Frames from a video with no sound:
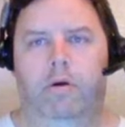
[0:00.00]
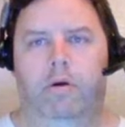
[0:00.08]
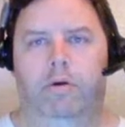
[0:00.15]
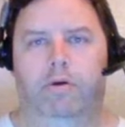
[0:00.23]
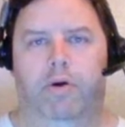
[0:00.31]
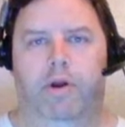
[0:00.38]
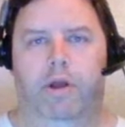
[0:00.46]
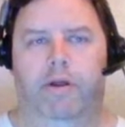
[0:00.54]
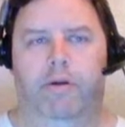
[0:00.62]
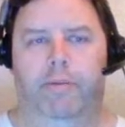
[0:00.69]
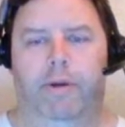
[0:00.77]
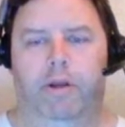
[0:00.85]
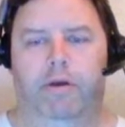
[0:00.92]
Scroll down a
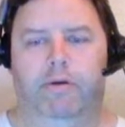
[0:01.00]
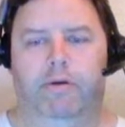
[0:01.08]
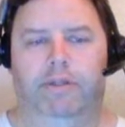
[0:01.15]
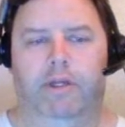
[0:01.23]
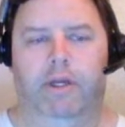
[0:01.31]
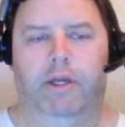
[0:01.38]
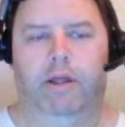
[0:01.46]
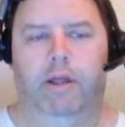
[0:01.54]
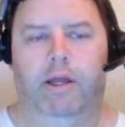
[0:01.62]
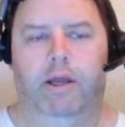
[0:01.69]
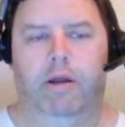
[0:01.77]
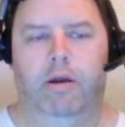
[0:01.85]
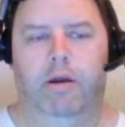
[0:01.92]
little bit, you'll see a
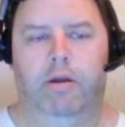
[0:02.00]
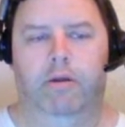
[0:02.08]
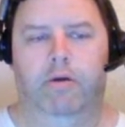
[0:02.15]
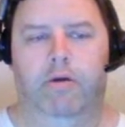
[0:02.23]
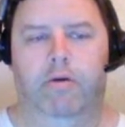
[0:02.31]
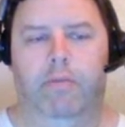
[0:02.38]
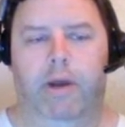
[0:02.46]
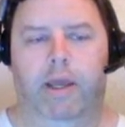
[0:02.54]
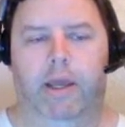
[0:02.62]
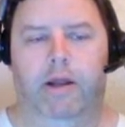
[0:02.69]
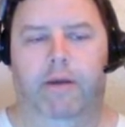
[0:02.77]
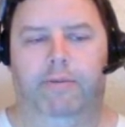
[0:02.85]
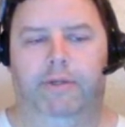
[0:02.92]
link to my
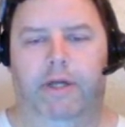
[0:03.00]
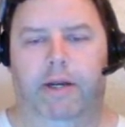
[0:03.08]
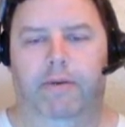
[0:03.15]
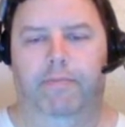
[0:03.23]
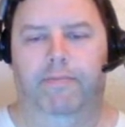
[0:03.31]
GitHub site.